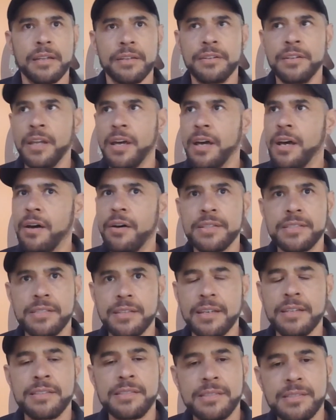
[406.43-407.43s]
no,
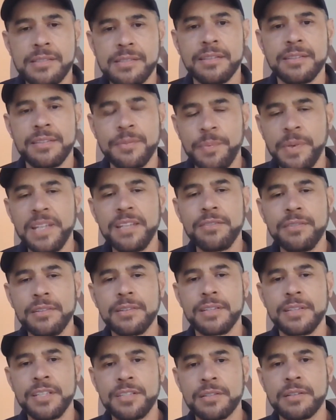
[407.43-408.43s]
it's depending
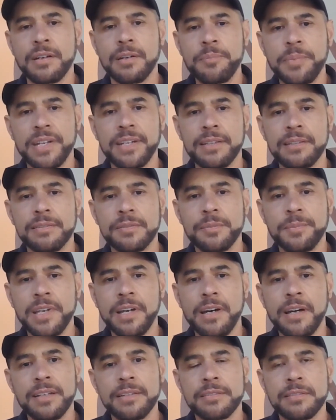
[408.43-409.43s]
on each company, to be
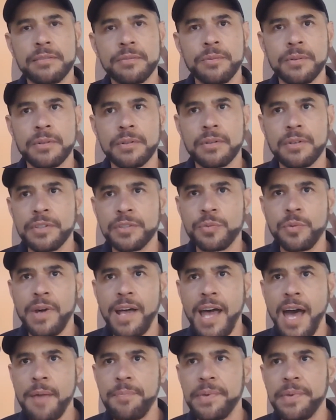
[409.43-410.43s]
honest, because
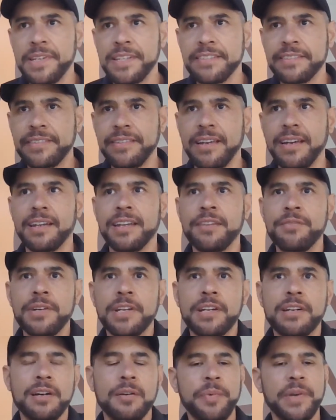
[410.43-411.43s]
what happened is that
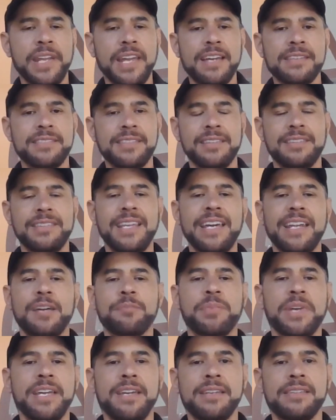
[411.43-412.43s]
every company has a
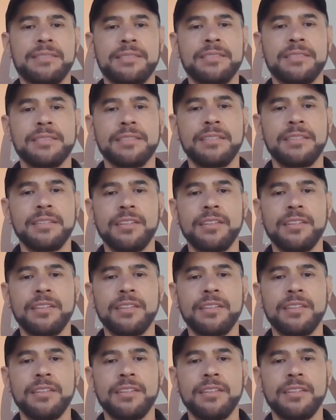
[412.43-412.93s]
database